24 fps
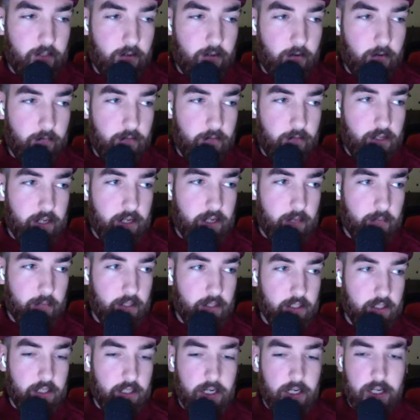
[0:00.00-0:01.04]
of the
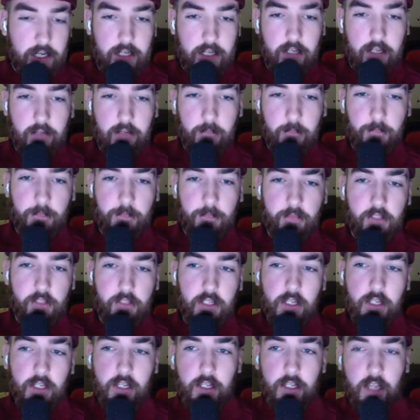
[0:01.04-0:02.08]
Champions League
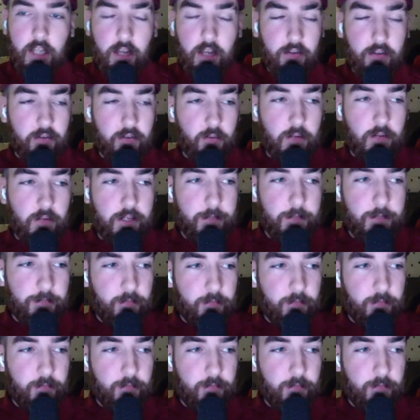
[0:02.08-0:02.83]
get underway.